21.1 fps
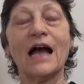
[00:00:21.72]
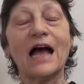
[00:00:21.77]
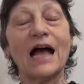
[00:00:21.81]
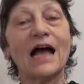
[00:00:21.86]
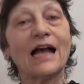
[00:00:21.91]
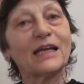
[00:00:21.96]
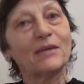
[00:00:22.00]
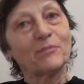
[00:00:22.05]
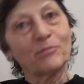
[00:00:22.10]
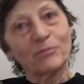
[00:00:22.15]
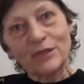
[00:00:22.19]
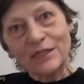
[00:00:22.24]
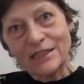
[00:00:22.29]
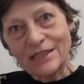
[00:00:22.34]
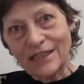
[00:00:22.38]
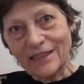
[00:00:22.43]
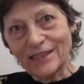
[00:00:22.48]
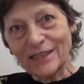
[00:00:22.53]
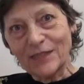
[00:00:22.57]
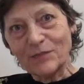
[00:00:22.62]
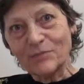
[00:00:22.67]
I am
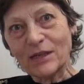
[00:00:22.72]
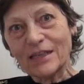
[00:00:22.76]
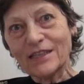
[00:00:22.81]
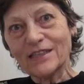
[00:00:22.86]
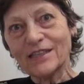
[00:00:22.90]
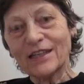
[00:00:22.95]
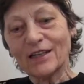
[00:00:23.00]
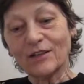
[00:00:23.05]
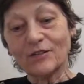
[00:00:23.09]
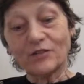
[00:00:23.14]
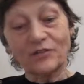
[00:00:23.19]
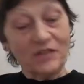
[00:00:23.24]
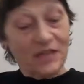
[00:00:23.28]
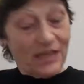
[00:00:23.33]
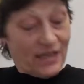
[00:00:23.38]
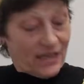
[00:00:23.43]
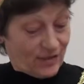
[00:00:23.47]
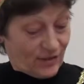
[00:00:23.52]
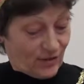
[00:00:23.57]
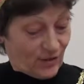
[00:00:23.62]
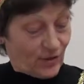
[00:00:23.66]
presenting myself
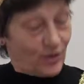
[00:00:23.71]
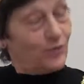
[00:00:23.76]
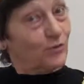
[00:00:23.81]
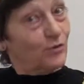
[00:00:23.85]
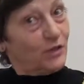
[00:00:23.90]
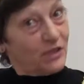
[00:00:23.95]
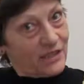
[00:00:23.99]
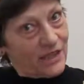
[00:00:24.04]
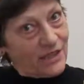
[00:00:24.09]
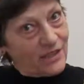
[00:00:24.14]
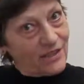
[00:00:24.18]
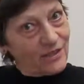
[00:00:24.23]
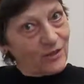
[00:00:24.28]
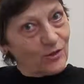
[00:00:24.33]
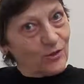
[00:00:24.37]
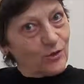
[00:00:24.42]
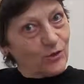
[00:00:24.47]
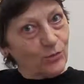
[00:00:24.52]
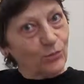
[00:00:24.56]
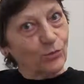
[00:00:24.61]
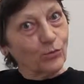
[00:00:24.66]
as
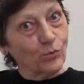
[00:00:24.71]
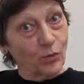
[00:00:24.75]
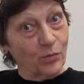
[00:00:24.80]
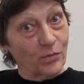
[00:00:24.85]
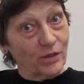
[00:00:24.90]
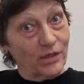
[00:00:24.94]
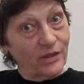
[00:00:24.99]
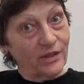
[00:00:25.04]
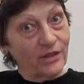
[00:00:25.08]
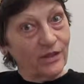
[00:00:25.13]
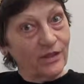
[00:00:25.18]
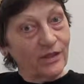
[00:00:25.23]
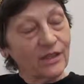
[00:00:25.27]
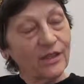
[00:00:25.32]
Renaissance woman